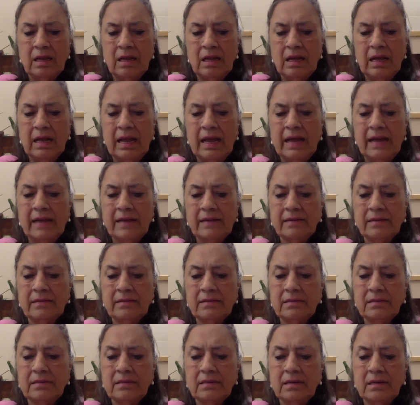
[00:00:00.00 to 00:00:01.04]
And
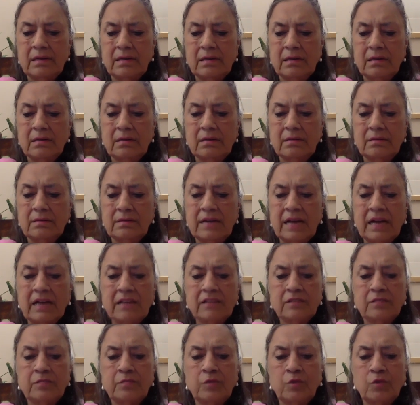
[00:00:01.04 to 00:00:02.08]

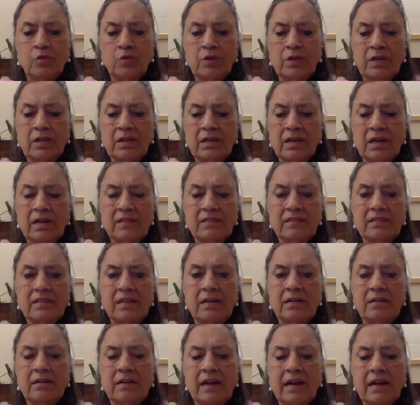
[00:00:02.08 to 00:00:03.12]
next morning at
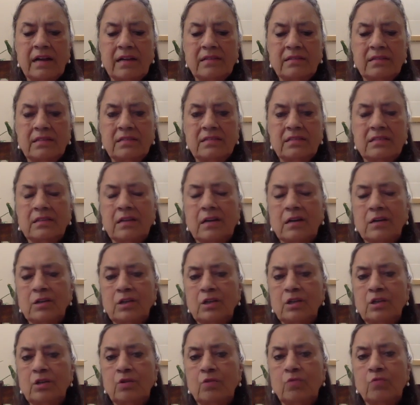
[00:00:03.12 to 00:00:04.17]
sunrise, he
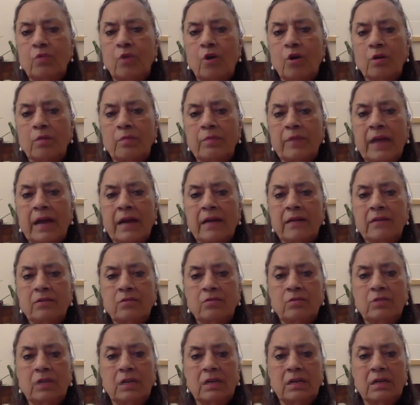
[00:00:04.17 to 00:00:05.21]
started to walk back to
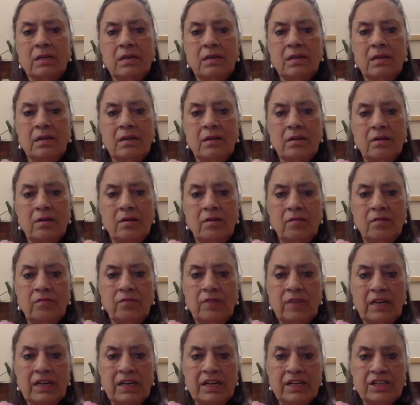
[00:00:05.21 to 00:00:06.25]
the
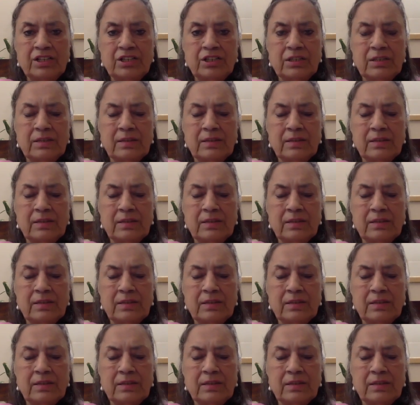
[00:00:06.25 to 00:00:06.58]
village